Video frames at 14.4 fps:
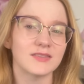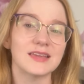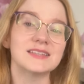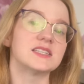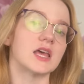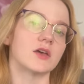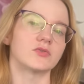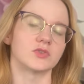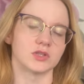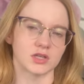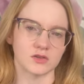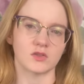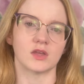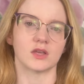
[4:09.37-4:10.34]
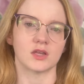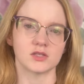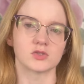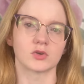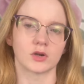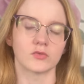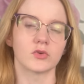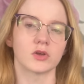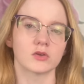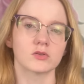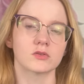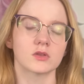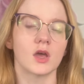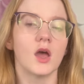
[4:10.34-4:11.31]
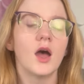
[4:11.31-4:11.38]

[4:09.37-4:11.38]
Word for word: They definitely think he's Griffith.